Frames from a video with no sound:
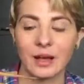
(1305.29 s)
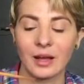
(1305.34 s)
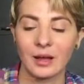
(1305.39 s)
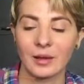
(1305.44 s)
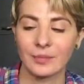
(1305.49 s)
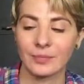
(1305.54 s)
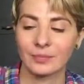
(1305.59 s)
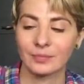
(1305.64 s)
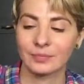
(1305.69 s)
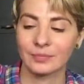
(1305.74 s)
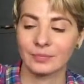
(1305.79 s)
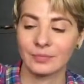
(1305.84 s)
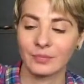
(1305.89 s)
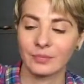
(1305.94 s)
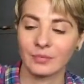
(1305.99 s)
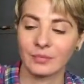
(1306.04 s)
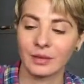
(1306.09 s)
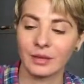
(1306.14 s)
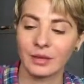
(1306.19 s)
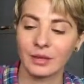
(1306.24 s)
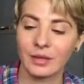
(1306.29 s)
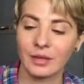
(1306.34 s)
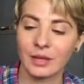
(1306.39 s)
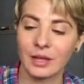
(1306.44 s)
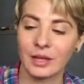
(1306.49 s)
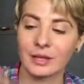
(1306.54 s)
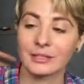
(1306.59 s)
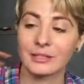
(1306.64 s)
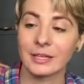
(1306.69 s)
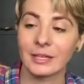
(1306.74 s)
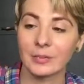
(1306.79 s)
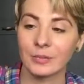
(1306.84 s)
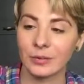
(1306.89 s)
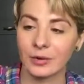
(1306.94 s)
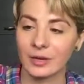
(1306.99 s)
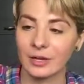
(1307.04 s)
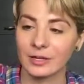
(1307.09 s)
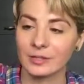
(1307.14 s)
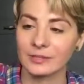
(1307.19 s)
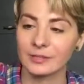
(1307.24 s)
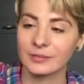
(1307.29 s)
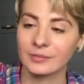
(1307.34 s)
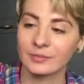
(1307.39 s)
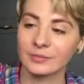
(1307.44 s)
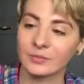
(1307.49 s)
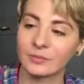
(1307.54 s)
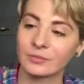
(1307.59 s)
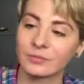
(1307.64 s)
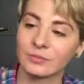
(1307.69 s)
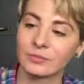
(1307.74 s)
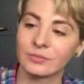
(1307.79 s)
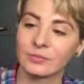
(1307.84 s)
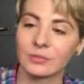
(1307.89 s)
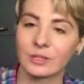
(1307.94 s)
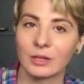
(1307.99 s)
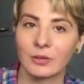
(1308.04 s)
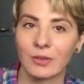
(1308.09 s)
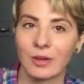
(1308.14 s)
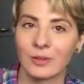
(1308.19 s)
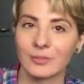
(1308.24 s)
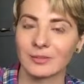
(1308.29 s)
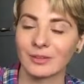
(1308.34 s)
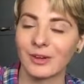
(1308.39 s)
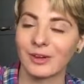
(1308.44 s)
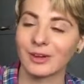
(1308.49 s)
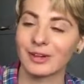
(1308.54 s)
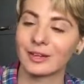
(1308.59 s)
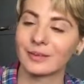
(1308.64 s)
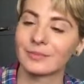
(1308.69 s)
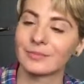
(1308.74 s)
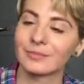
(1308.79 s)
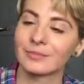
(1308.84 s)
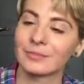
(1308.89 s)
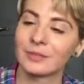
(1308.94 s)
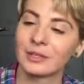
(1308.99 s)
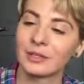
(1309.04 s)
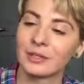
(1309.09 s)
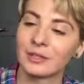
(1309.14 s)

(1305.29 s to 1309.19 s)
and take breaks, while I'm talking.